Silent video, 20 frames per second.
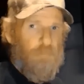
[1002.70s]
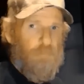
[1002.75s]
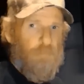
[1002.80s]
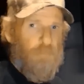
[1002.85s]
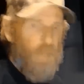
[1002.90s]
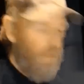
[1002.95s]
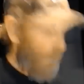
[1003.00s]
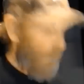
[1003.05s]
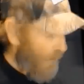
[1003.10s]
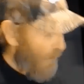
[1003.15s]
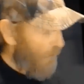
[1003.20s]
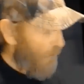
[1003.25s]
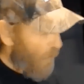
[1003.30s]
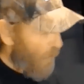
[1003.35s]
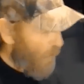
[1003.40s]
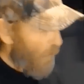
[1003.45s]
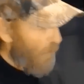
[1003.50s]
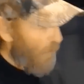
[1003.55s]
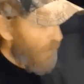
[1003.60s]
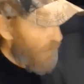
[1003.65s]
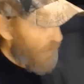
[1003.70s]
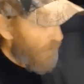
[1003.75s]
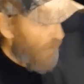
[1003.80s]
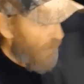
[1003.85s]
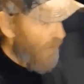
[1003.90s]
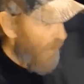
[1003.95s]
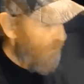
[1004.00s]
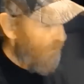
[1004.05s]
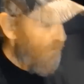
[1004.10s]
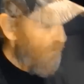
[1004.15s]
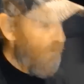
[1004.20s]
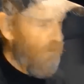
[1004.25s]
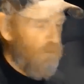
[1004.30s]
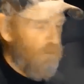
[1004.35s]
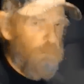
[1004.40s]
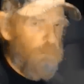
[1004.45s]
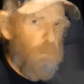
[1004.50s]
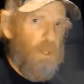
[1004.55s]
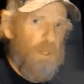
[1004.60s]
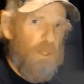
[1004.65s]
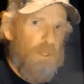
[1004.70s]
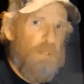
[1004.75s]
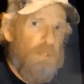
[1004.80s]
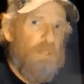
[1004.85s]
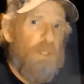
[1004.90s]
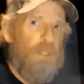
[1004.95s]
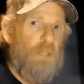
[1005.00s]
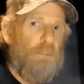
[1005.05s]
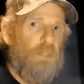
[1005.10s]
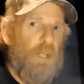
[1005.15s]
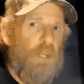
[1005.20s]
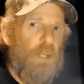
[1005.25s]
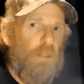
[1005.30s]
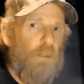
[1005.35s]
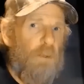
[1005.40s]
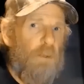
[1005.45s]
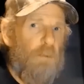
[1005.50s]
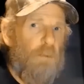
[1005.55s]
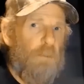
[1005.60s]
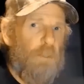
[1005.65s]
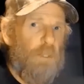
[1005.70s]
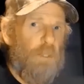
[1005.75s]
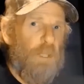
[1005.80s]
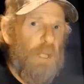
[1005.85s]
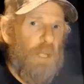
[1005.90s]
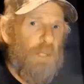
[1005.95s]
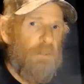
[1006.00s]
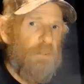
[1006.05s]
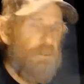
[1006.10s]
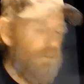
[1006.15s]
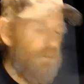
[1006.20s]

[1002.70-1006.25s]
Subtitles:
And then, of course, you'll have your display that tells you how long it'll last